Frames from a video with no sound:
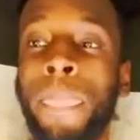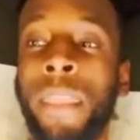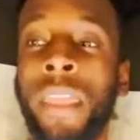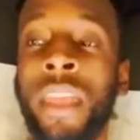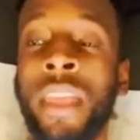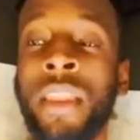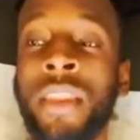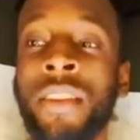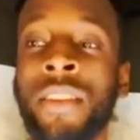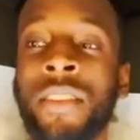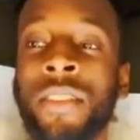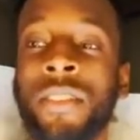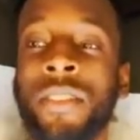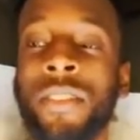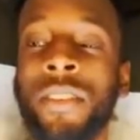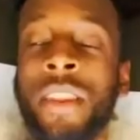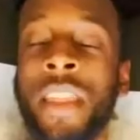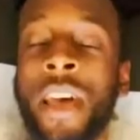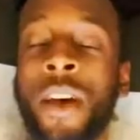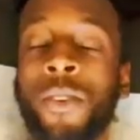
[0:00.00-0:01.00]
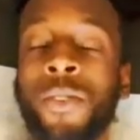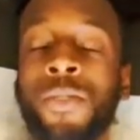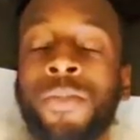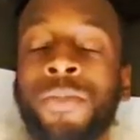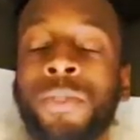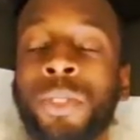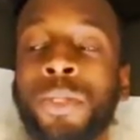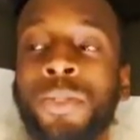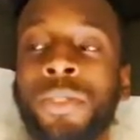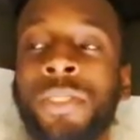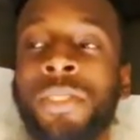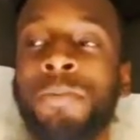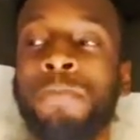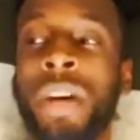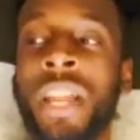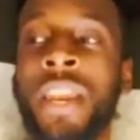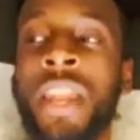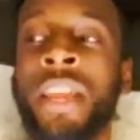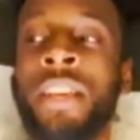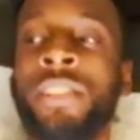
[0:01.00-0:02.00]
And now you've loosened
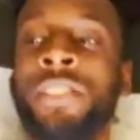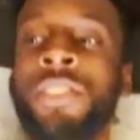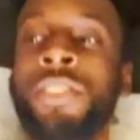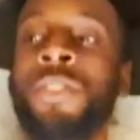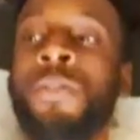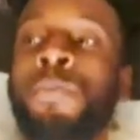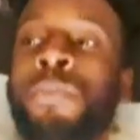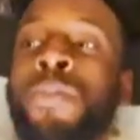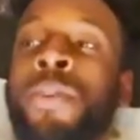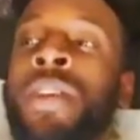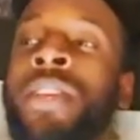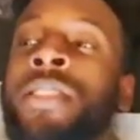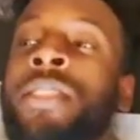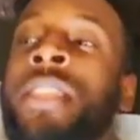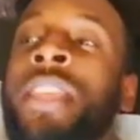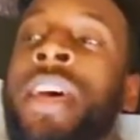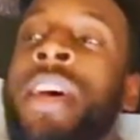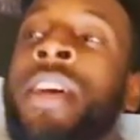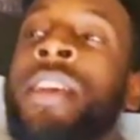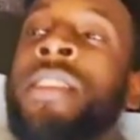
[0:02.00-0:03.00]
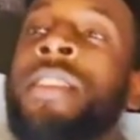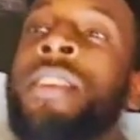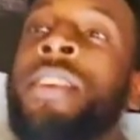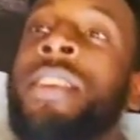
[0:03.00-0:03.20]
my neck to the point that